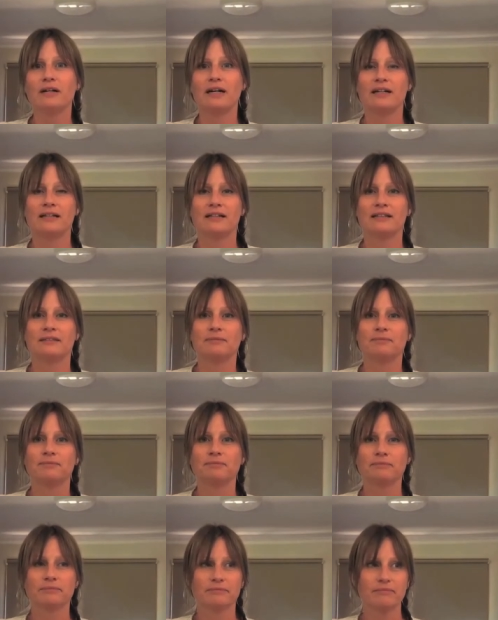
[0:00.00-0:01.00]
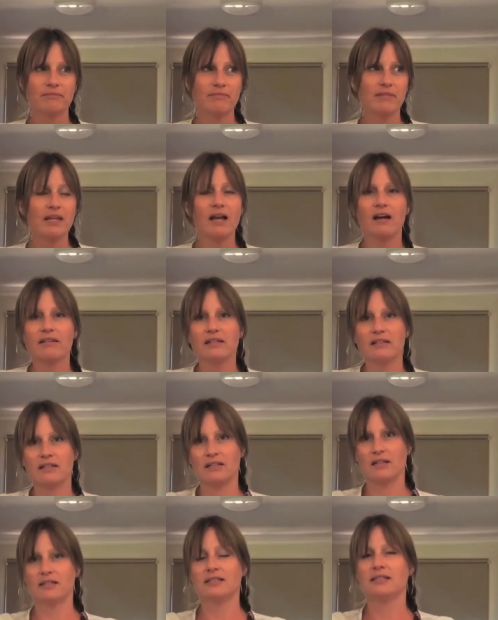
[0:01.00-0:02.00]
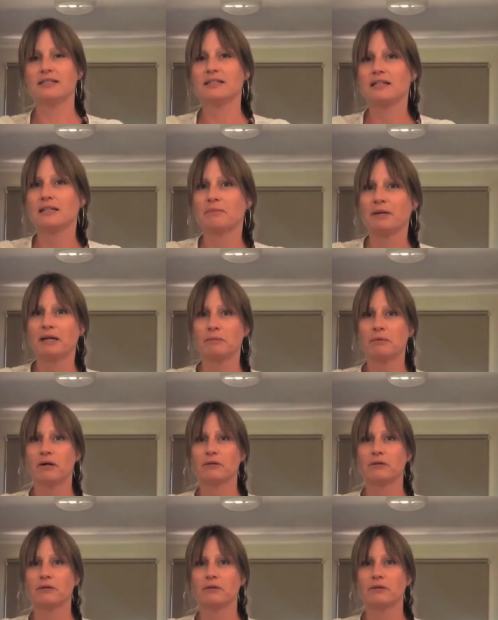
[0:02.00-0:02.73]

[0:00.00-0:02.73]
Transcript: Um, I think the nicest thing about